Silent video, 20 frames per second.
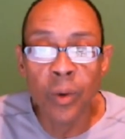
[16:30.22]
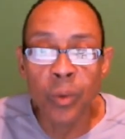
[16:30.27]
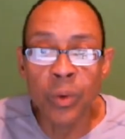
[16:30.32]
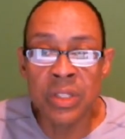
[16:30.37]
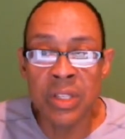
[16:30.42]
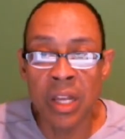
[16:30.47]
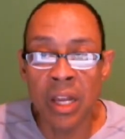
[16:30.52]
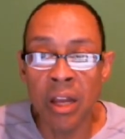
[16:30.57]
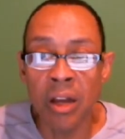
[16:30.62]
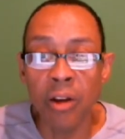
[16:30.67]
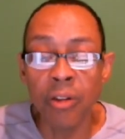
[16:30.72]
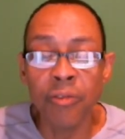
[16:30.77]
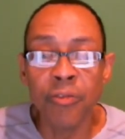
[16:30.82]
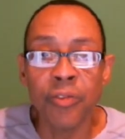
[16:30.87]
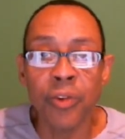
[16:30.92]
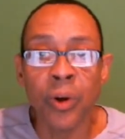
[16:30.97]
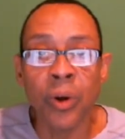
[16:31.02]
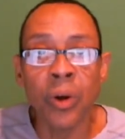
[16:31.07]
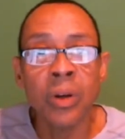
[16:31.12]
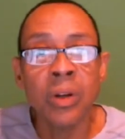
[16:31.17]

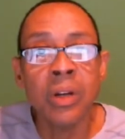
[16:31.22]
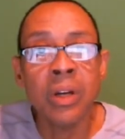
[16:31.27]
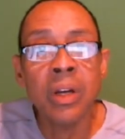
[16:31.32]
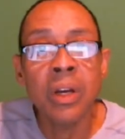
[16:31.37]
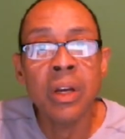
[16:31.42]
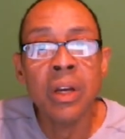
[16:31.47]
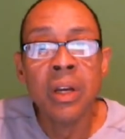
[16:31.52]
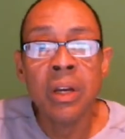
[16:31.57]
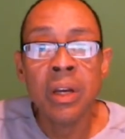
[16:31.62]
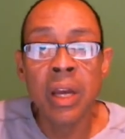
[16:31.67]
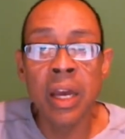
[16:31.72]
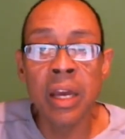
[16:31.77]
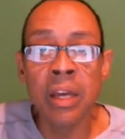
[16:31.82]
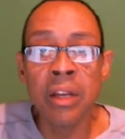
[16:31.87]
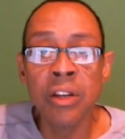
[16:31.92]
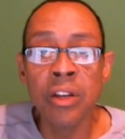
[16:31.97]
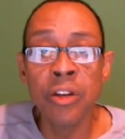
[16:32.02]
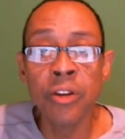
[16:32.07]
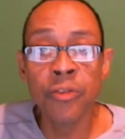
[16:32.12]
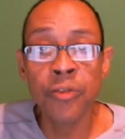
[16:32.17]
helpful and
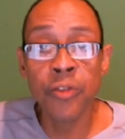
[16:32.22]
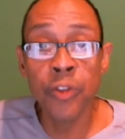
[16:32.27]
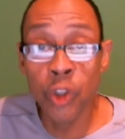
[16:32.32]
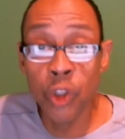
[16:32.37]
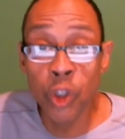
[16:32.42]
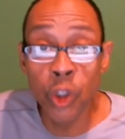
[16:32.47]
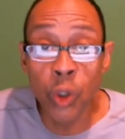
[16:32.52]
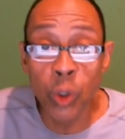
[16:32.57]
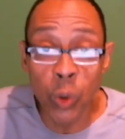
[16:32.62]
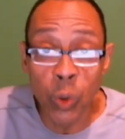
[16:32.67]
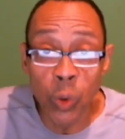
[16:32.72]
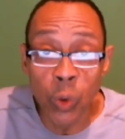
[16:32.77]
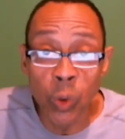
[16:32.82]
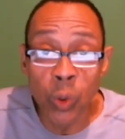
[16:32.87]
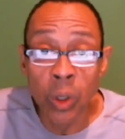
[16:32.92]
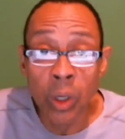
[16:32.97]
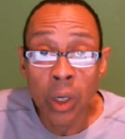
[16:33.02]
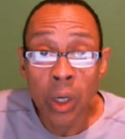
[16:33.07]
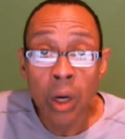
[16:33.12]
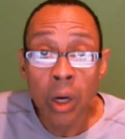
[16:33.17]
if you
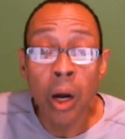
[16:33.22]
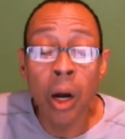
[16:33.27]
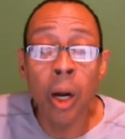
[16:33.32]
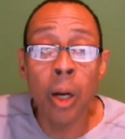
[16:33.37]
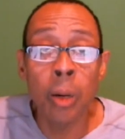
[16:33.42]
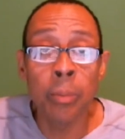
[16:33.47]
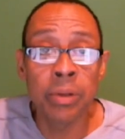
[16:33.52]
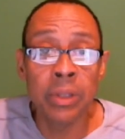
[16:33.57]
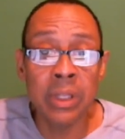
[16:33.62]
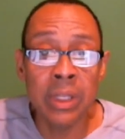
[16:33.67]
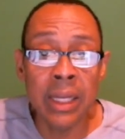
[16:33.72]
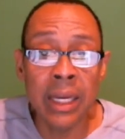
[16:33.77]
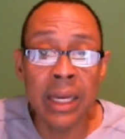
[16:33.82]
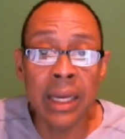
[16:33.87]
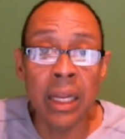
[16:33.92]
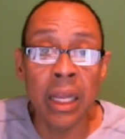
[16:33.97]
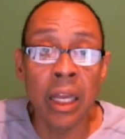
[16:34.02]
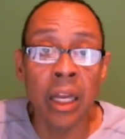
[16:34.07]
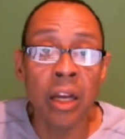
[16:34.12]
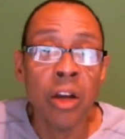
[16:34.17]
are
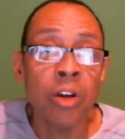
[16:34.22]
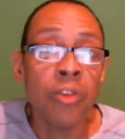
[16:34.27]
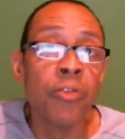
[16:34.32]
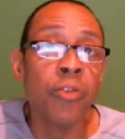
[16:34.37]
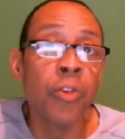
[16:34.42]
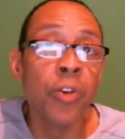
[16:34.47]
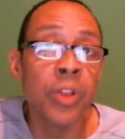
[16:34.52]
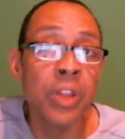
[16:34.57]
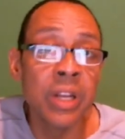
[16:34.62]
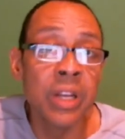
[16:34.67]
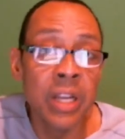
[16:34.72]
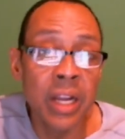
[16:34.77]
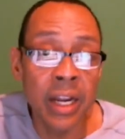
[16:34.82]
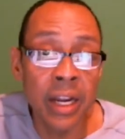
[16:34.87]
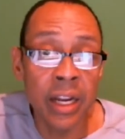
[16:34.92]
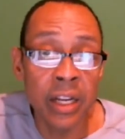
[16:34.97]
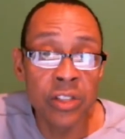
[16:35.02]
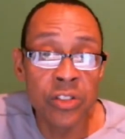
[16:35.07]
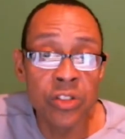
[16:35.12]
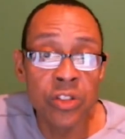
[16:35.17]
planning for the
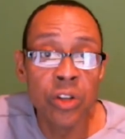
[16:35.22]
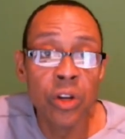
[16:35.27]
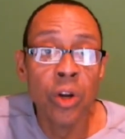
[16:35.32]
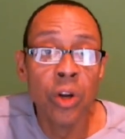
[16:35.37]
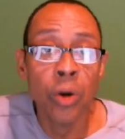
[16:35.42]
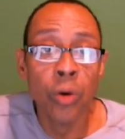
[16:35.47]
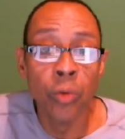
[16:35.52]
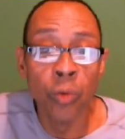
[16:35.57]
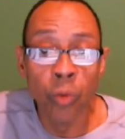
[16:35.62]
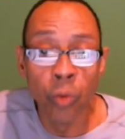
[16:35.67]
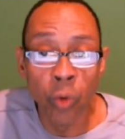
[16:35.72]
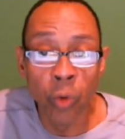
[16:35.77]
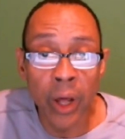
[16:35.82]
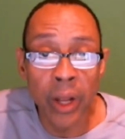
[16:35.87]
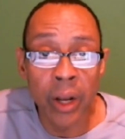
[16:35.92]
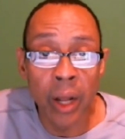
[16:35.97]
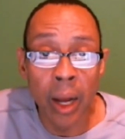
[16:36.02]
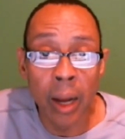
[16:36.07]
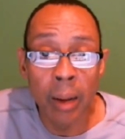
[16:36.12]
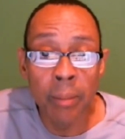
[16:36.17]
next
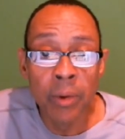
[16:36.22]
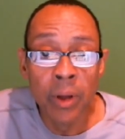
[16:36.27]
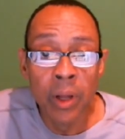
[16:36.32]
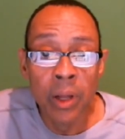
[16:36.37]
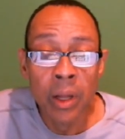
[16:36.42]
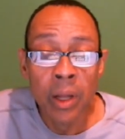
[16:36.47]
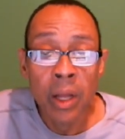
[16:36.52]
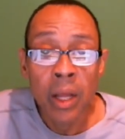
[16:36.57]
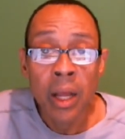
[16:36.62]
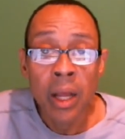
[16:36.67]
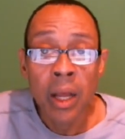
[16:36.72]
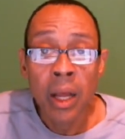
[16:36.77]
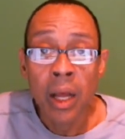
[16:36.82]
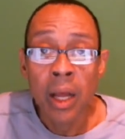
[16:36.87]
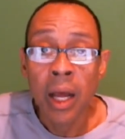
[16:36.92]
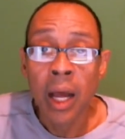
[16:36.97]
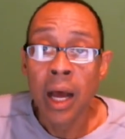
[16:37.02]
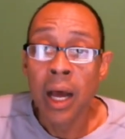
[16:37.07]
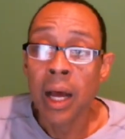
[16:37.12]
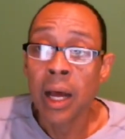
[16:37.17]
run-up.
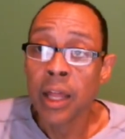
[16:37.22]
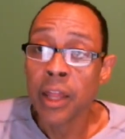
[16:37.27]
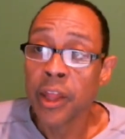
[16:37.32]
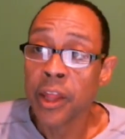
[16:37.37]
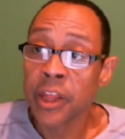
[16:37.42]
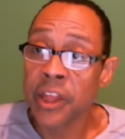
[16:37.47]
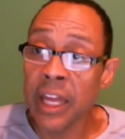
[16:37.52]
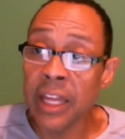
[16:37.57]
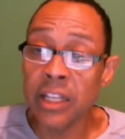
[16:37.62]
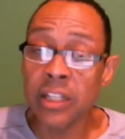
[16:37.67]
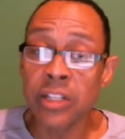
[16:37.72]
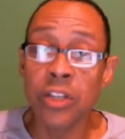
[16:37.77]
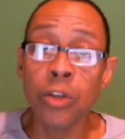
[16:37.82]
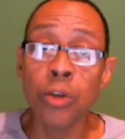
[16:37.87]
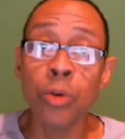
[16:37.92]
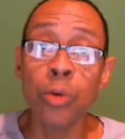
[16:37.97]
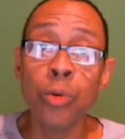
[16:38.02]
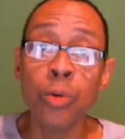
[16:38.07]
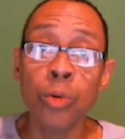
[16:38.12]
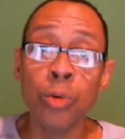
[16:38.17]
Thank
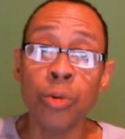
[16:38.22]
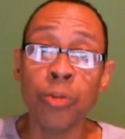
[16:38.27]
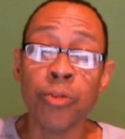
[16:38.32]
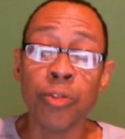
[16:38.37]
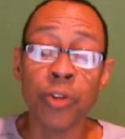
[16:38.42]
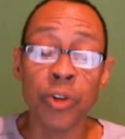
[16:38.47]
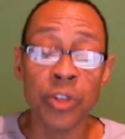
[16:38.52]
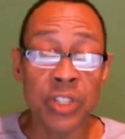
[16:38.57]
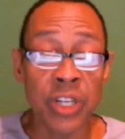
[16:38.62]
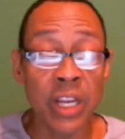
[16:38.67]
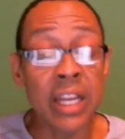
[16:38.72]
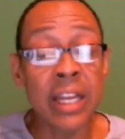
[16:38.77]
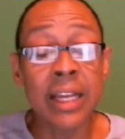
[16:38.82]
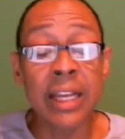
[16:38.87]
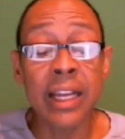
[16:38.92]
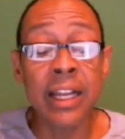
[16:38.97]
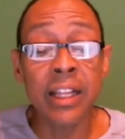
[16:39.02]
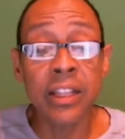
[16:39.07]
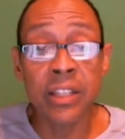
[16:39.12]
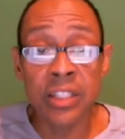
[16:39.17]
you for
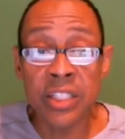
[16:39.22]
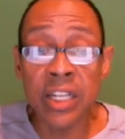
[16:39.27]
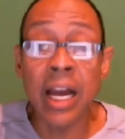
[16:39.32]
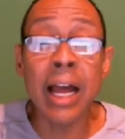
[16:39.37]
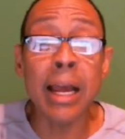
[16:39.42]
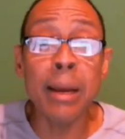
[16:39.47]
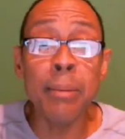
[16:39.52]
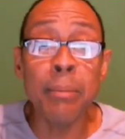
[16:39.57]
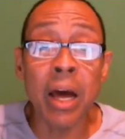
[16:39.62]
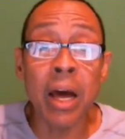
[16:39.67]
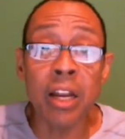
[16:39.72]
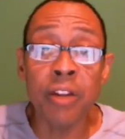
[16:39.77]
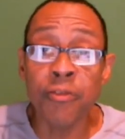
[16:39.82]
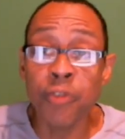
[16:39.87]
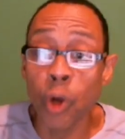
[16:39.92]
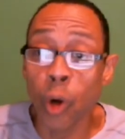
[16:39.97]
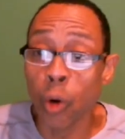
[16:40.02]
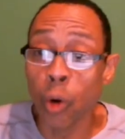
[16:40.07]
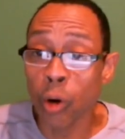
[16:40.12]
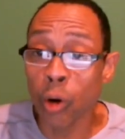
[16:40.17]
taking the time out of
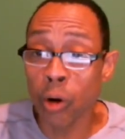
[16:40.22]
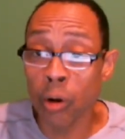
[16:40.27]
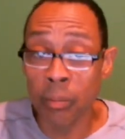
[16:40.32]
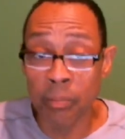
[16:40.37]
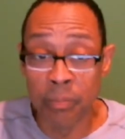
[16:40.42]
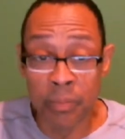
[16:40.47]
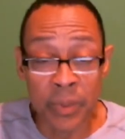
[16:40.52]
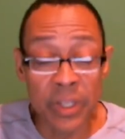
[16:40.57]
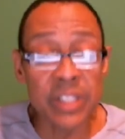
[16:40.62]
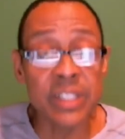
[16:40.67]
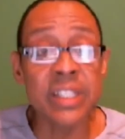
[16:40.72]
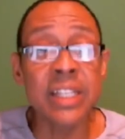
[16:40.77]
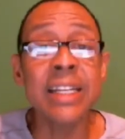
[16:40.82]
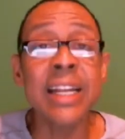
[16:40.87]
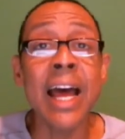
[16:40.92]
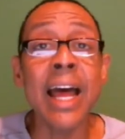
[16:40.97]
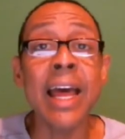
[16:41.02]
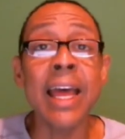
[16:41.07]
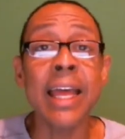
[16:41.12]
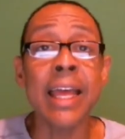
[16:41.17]
your busy
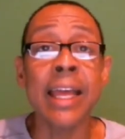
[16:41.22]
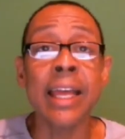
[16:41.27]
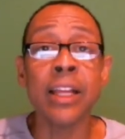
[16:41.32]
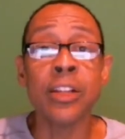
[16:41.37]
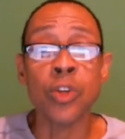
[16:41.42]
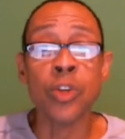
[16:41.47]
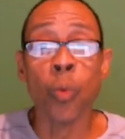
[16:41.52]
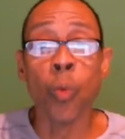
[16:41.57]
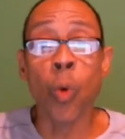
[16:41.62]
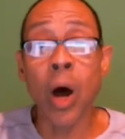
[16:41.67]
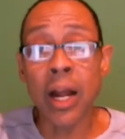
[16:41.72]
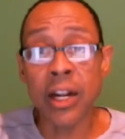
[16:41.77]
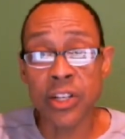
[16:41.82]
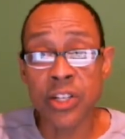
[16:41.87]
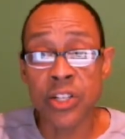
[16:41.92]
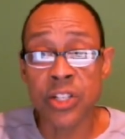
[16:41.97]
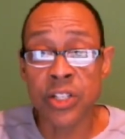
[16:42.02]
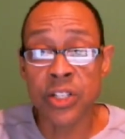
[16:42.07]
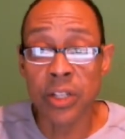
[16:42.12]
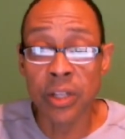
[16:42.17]
day to
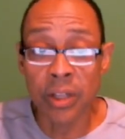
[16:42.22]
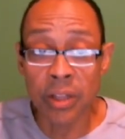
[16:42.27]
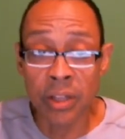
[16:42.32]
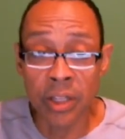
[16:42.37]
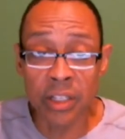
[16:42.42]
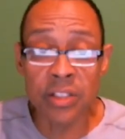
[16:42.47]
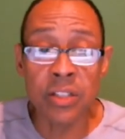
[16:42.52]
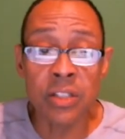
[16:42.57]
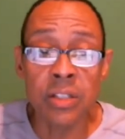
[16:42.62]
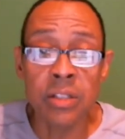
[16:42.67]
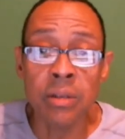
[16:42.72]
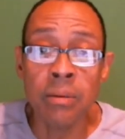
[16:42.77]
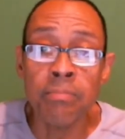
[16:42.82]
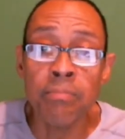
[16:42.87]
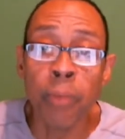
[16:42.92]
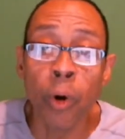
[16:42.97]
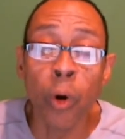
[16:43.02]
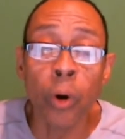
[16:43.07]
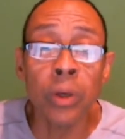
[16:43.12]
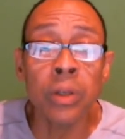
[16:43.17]
watch this
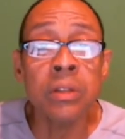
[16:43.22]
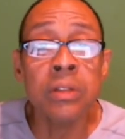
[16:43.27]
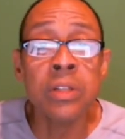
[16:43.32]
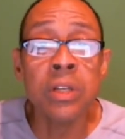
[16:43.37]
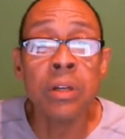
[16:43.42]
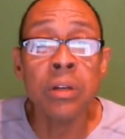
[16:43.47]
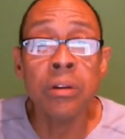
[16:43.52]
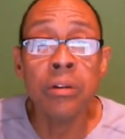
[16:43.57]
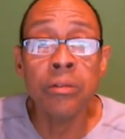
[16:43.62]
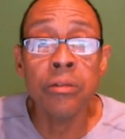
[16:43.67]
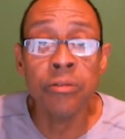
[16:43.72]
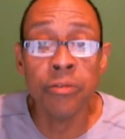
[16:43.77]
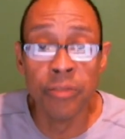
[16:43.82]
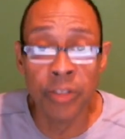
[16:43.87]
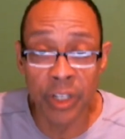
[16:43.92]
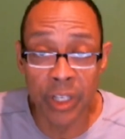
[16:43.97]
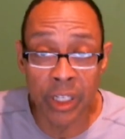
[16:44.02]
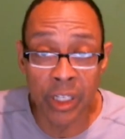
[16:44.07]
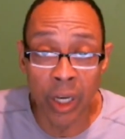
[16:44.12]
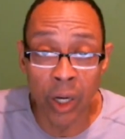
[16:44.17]
important
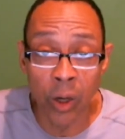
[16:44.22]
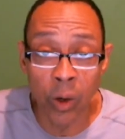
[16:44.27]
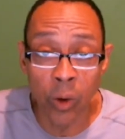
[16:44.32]
video,